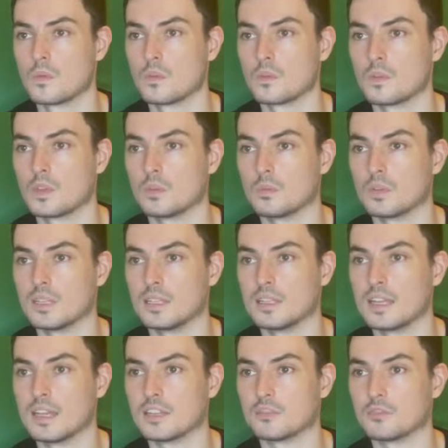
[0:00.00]
Yeah, we'll leave
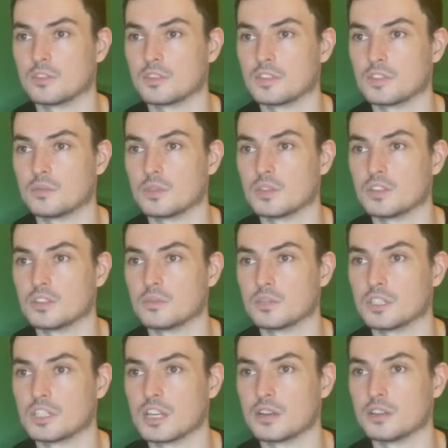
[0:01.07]
Landorus so we can
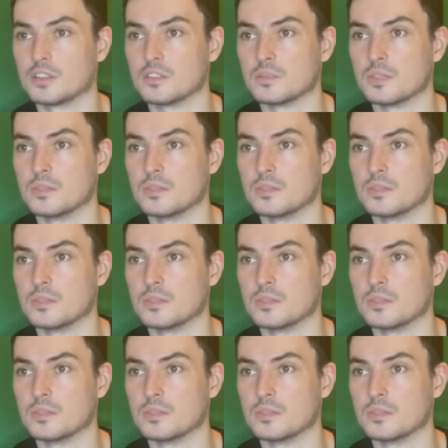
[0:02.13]
switch out into